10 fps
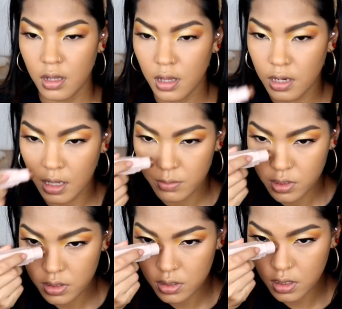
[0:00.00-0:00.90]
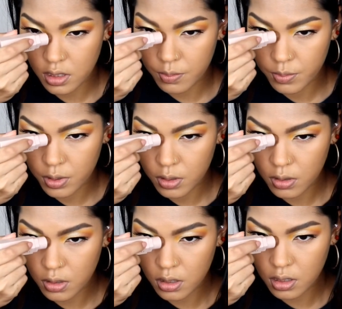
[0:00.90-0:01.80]
And I'm just gonna
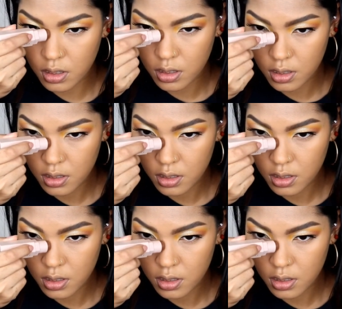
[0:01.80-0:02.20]
put